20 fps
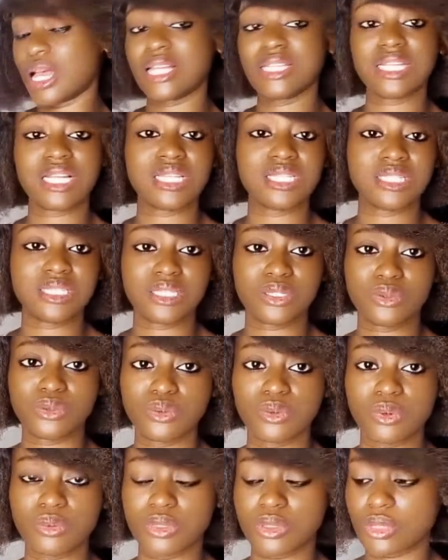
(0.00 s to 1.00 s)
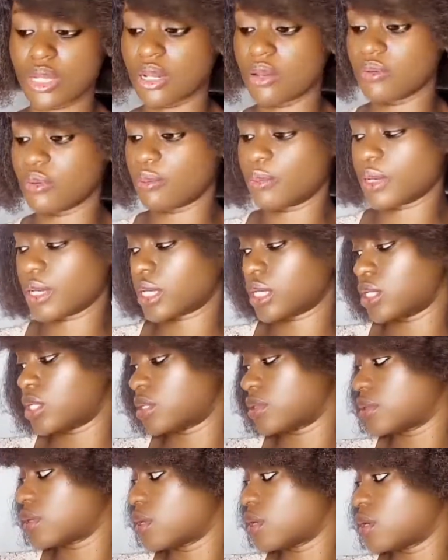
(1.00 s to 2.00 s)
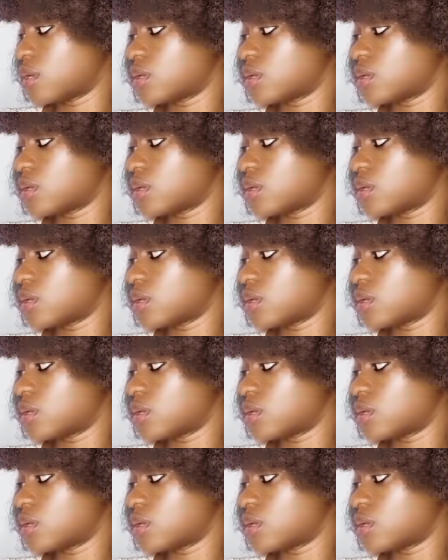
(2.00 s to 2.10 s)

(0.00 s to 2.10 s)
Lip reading: Ajali did a good one, so I love the packaging.